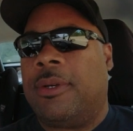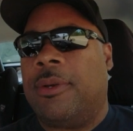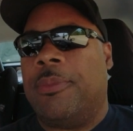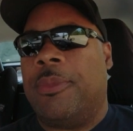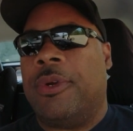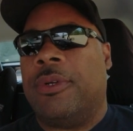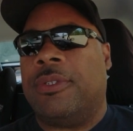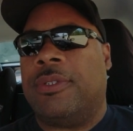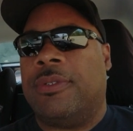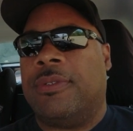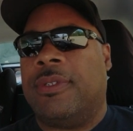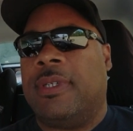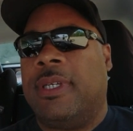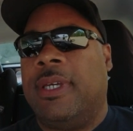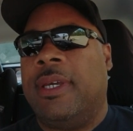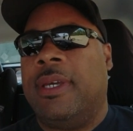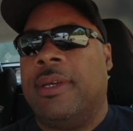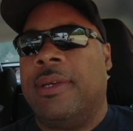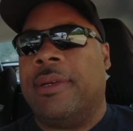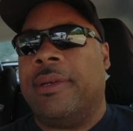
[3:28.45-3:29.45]
commercials a
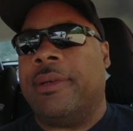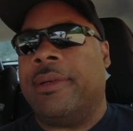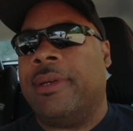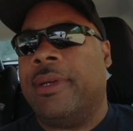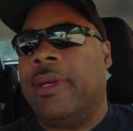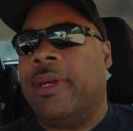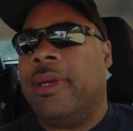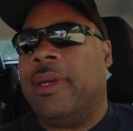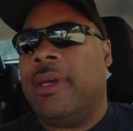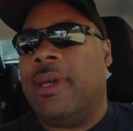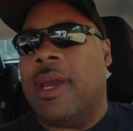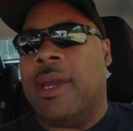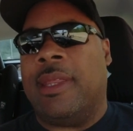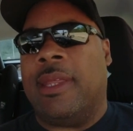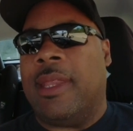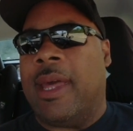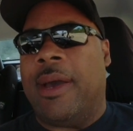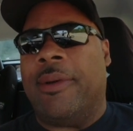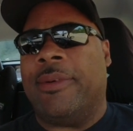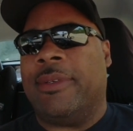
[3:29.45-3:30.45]
year, and
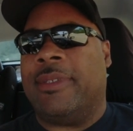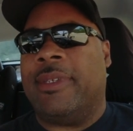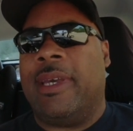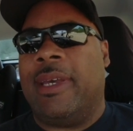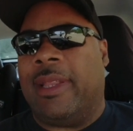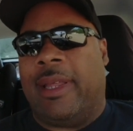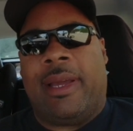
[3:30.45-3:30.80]
then that was it.